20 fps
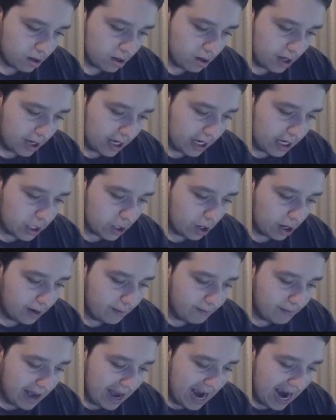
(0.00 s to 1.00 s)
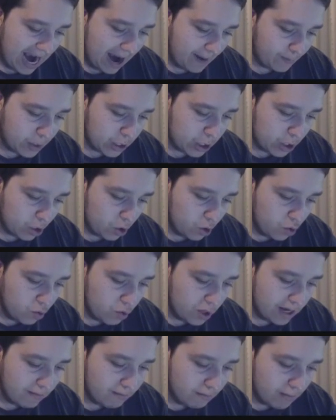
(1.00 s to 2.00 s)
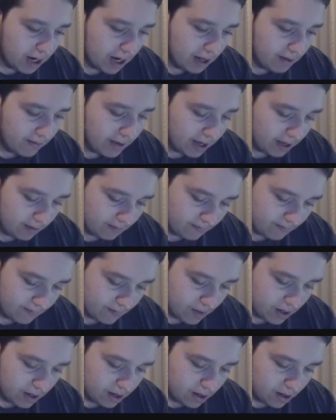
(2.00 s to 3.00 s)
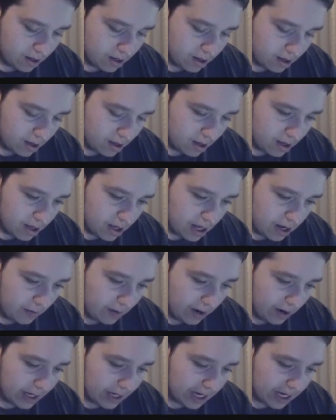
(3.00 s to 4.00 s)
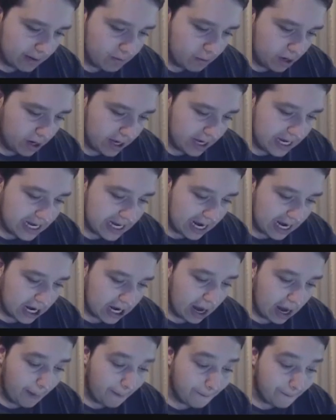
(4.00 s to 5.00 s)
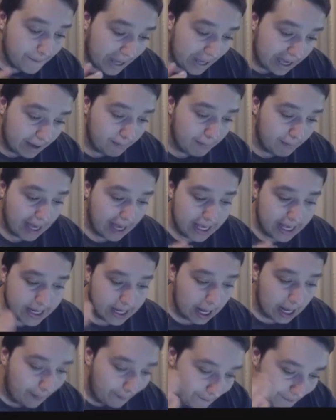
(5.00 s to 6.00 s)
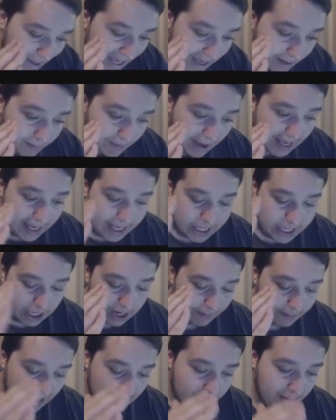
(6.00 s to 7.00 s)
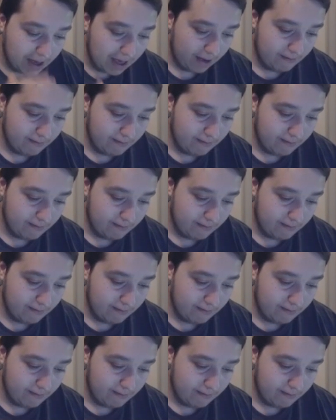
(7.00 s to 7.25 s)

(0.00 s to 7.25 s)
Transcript: He's gonna absolutely muller me. And when I say muller, he's like gonna beat me. He's gonna beat me. He's gonna beat me.